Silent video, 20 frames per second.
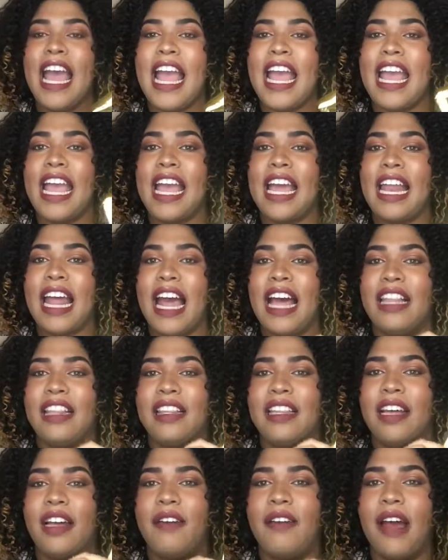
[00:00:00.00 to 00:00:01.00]
And I
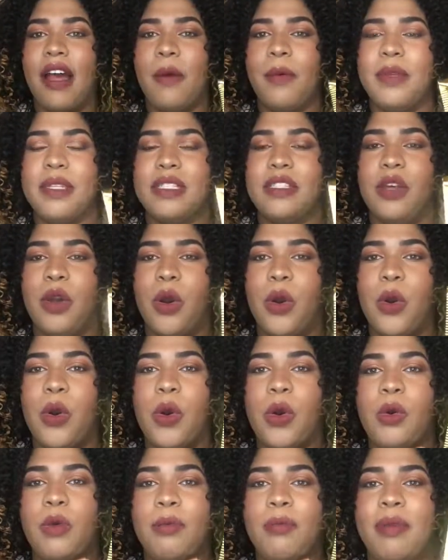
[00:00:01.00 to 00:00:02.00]
love how it's
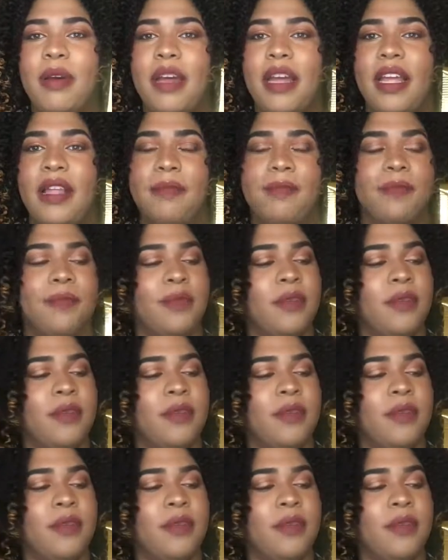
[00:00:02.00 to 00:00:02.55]
gold, but